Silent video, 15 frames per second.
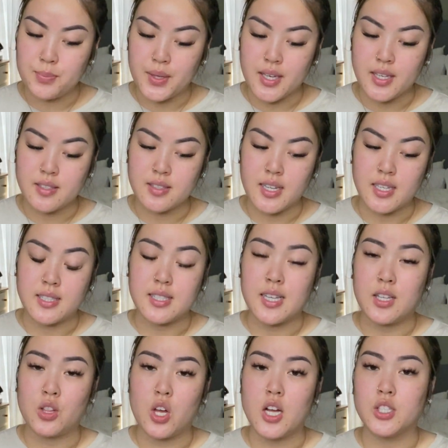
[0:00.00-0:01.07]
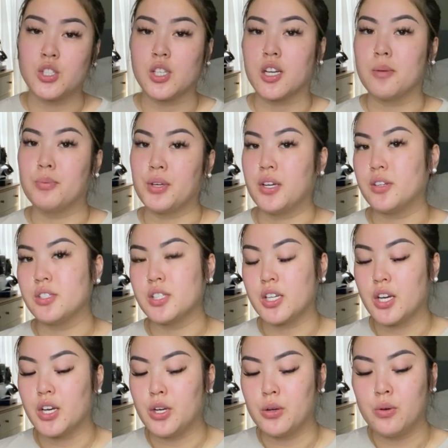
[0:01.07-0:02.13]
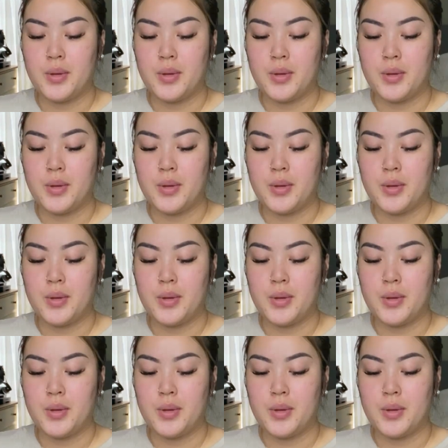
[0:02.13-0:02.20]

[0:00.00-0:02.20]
because they did launch a couple years ago,